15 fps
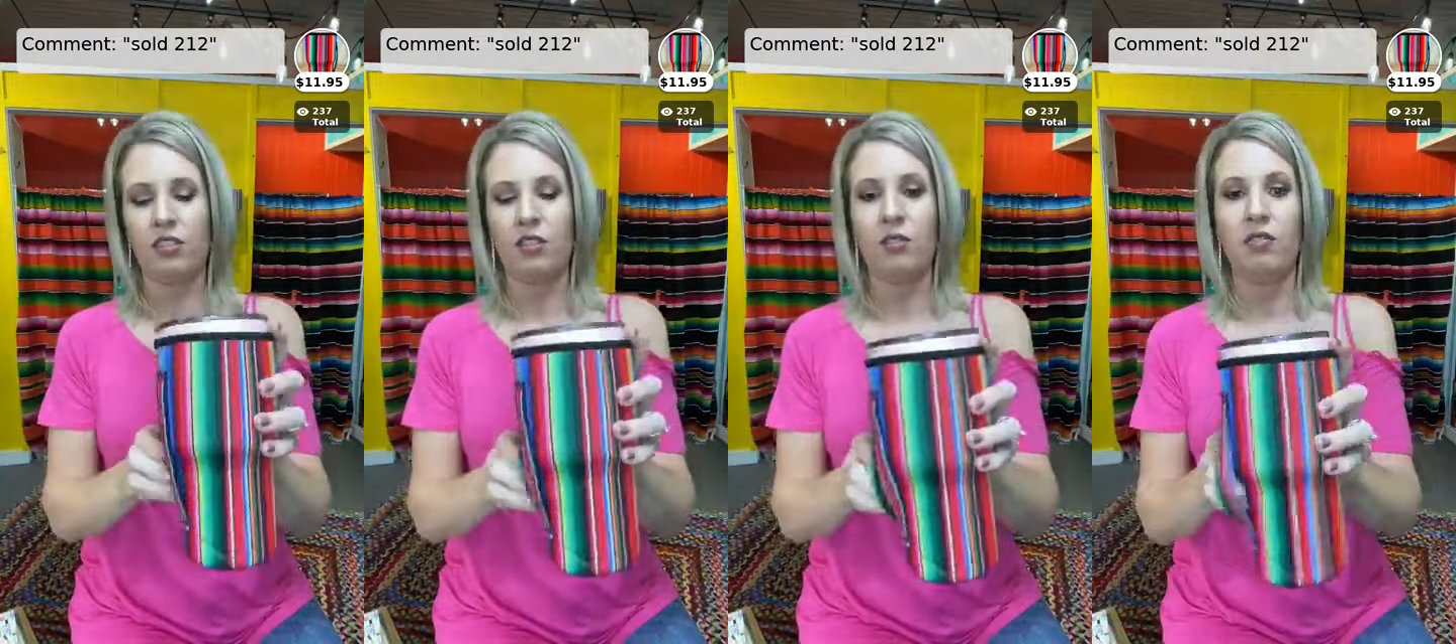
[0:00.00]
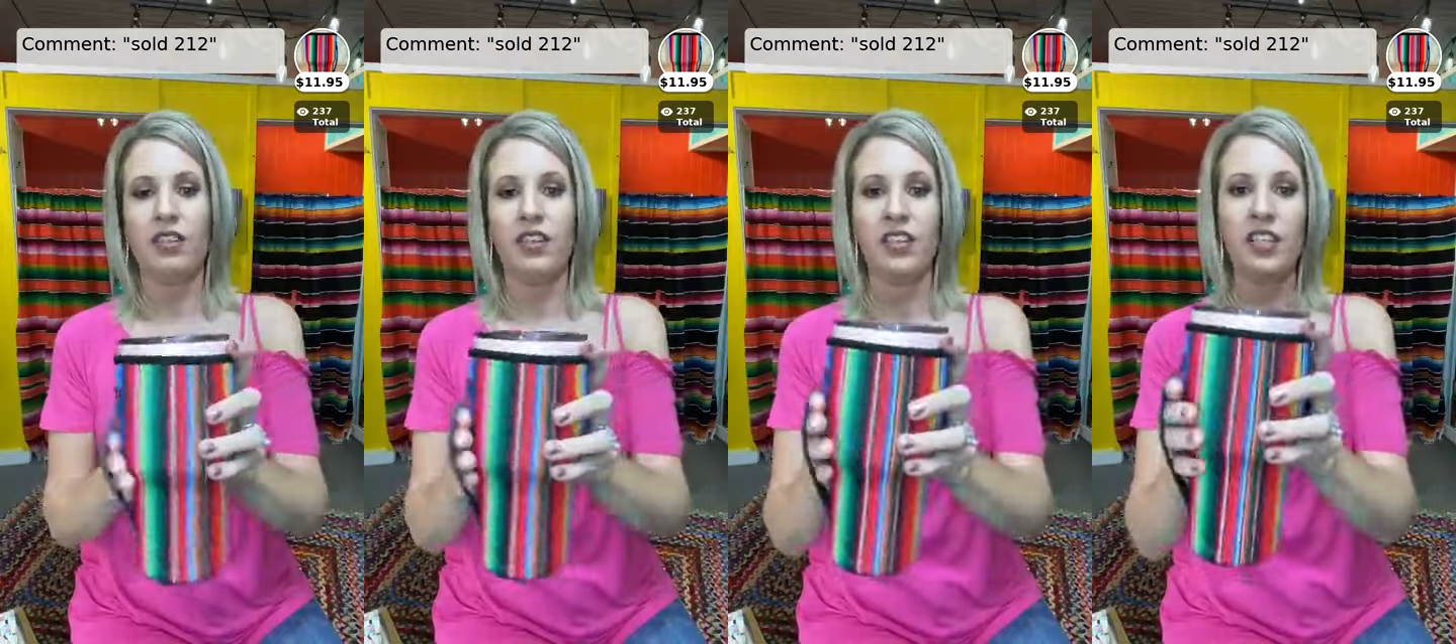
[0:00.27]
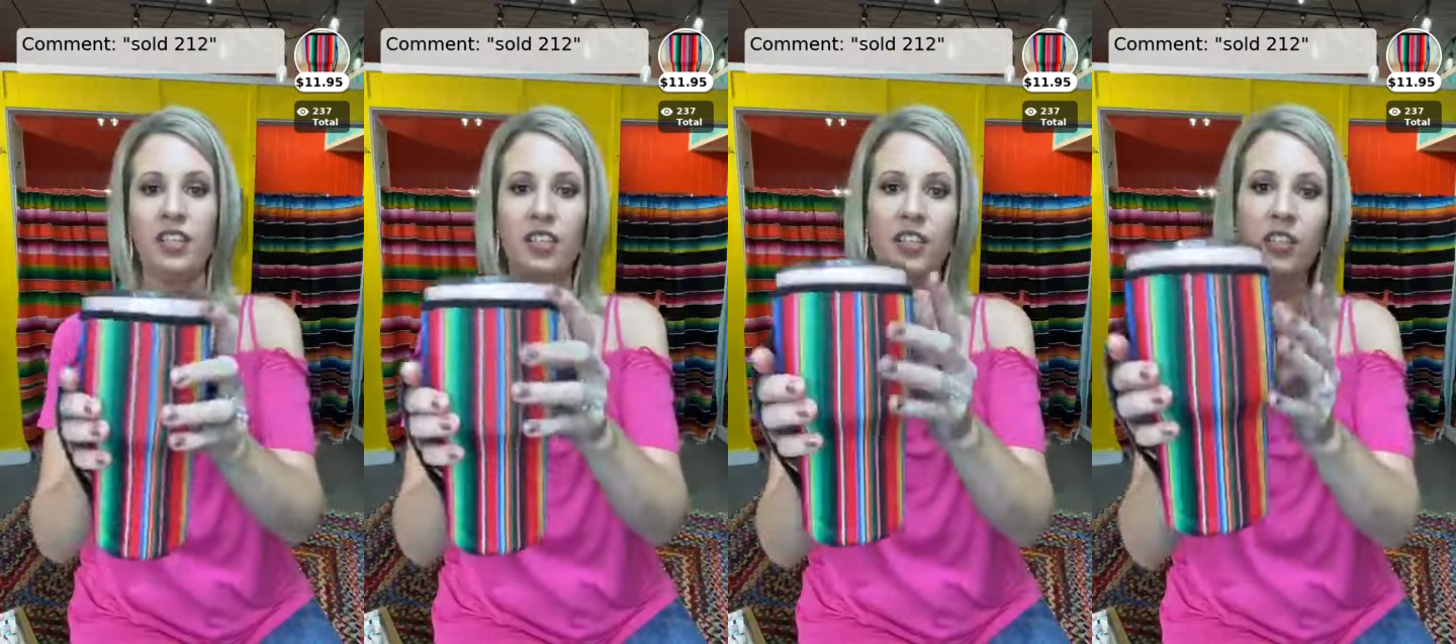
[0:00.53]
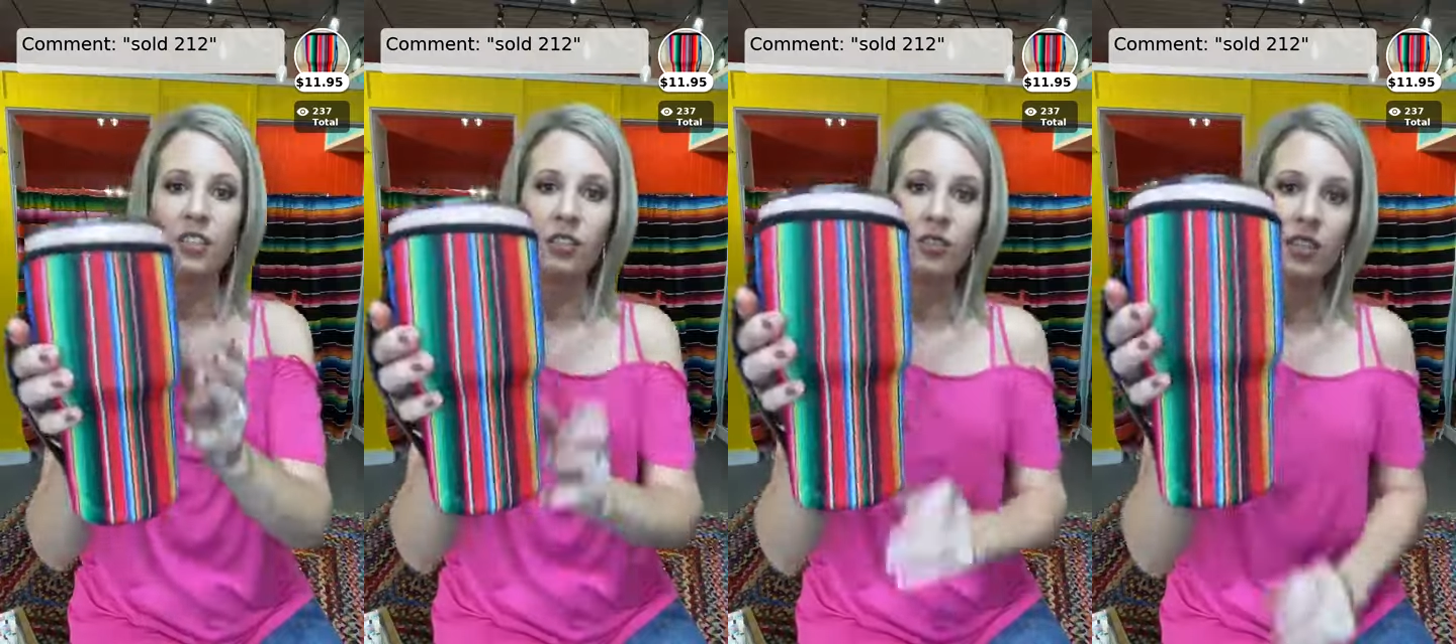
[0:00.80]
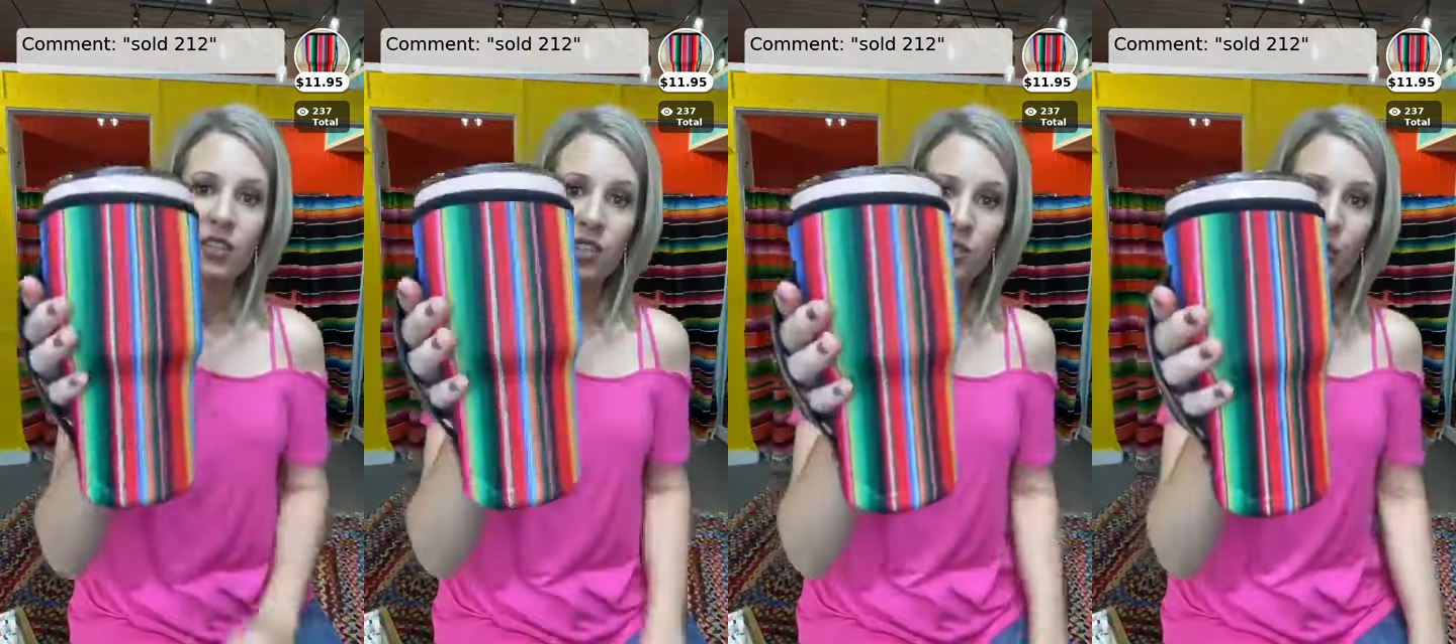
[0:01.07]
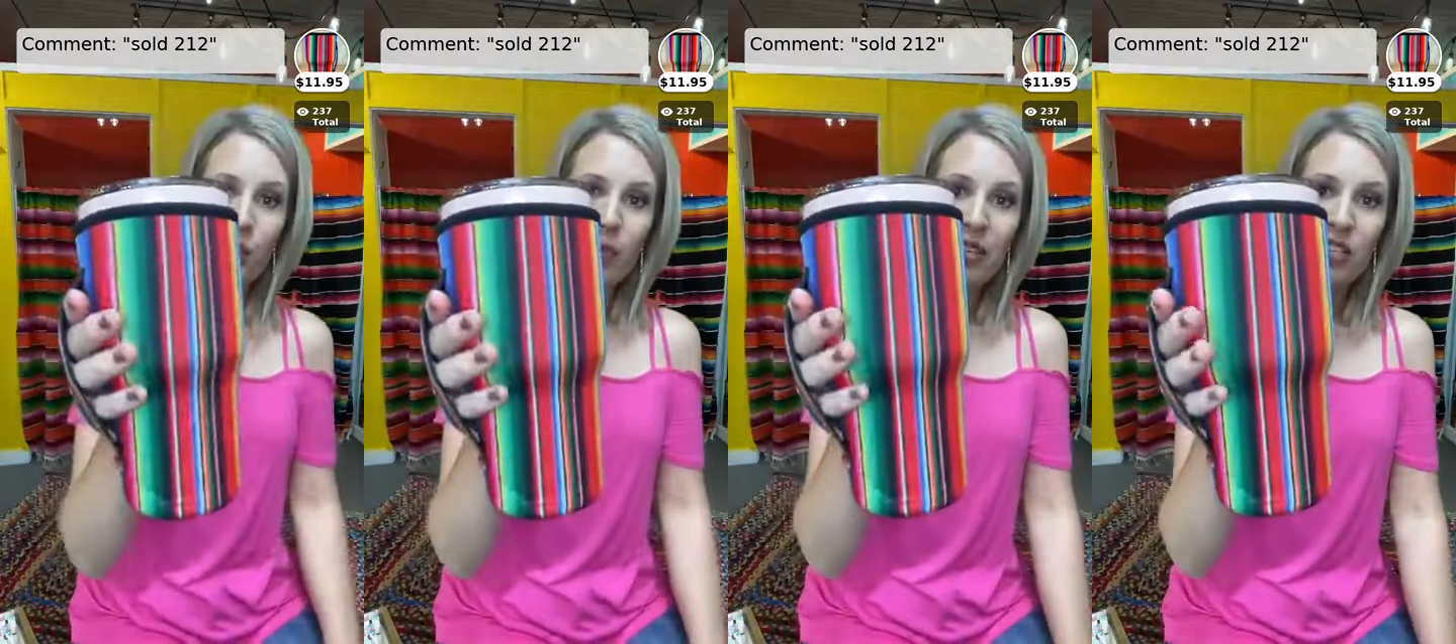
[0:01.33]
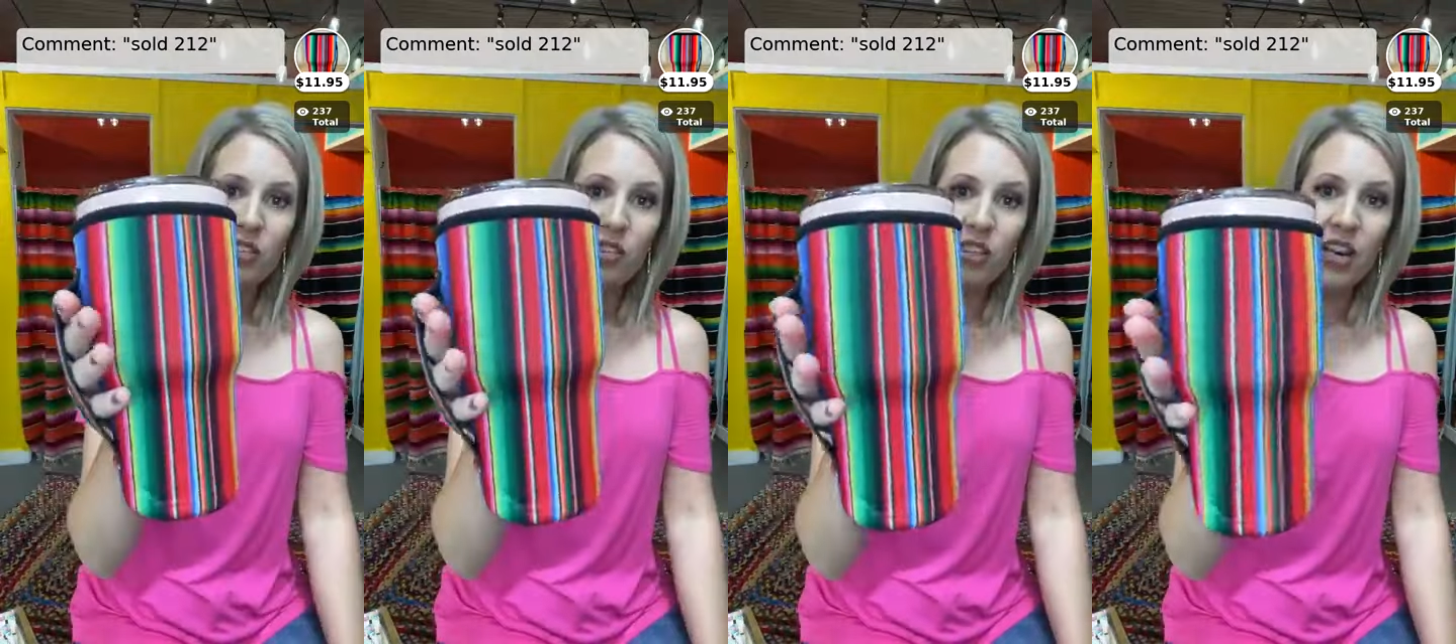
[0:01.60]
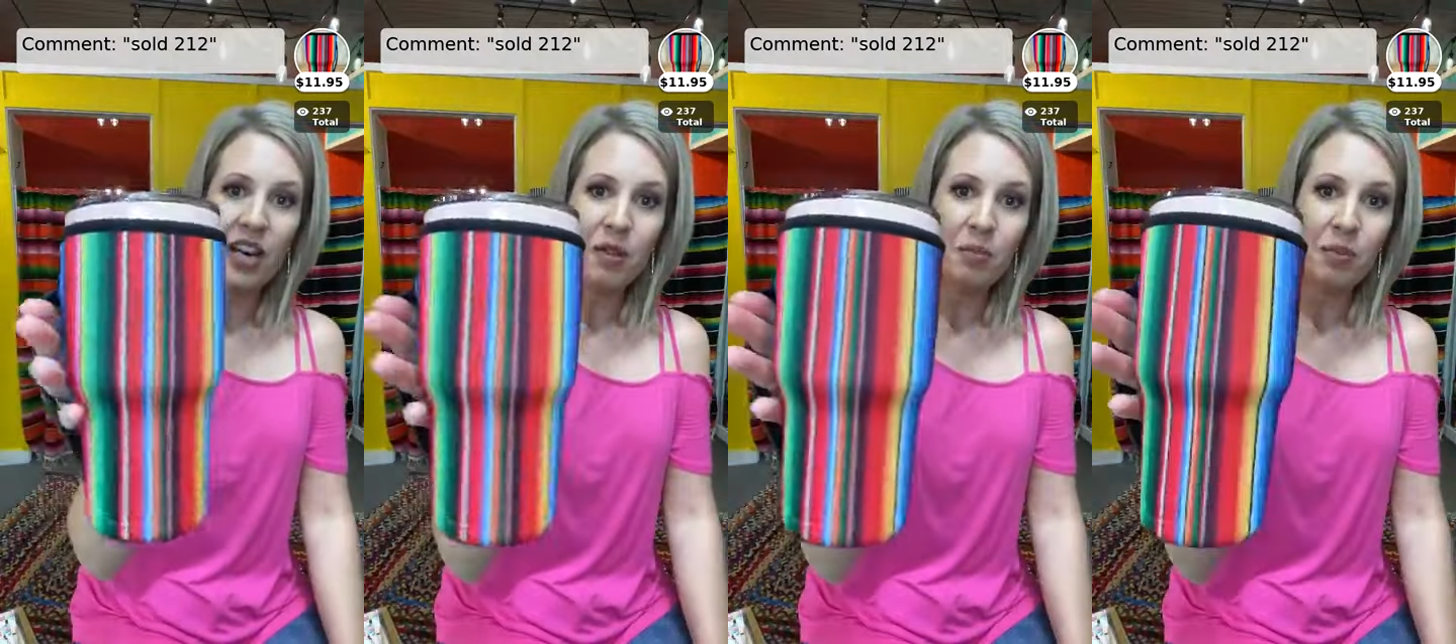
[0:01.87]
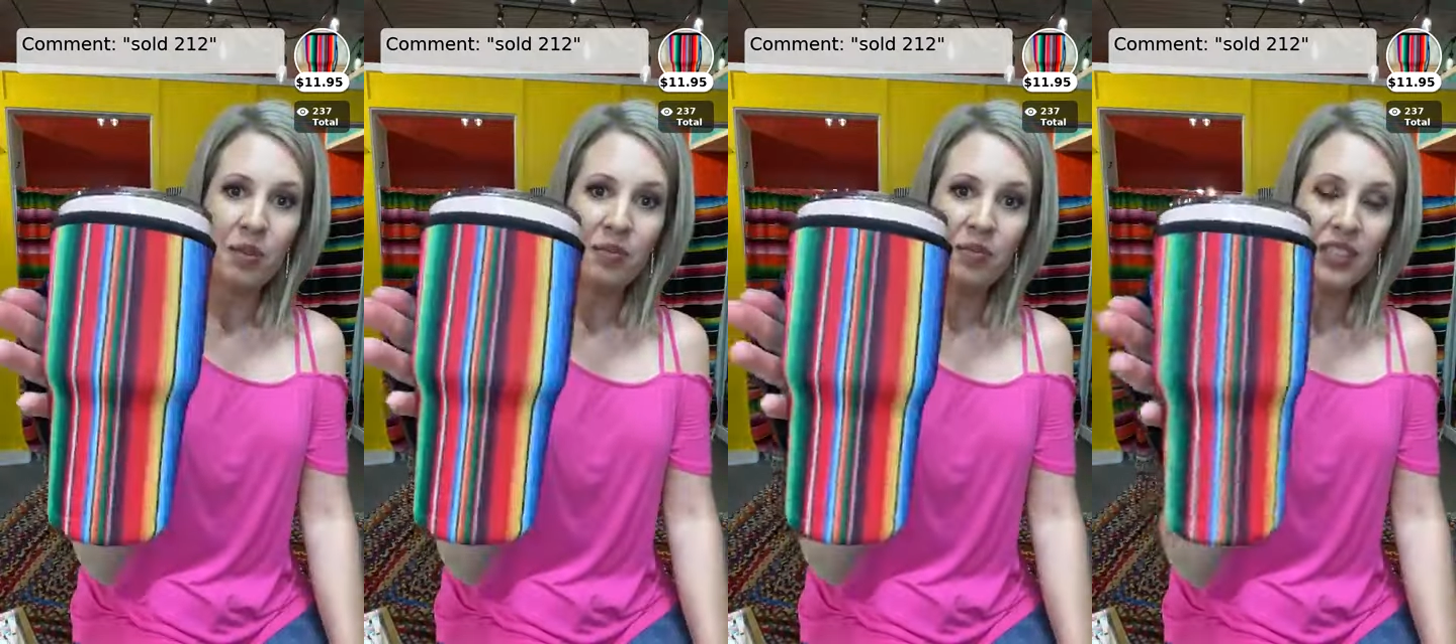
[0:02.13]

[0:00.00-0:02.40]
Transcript: So very cute, the serape stripe.